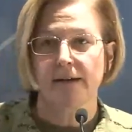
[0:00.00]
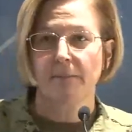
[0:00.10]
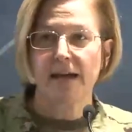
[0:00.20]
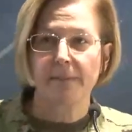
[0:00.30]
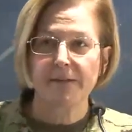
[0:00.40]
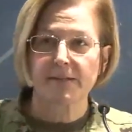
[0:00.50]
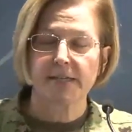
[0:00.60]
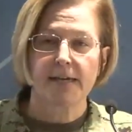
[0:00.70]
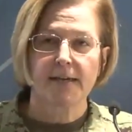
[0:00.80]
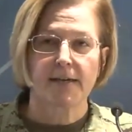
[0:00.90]
And I'm happy to
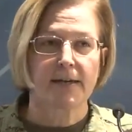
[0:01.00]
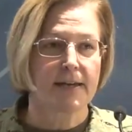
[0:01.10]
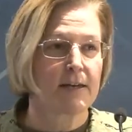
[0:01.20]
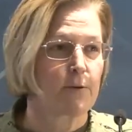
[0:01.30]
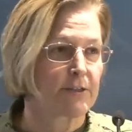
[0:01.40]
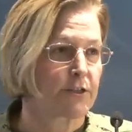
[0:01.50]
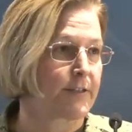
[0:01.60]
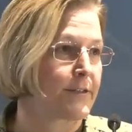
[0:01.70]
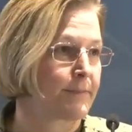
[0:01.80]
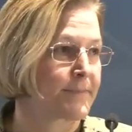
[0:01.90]
take uh, any
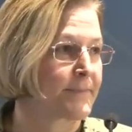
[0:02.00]
questions.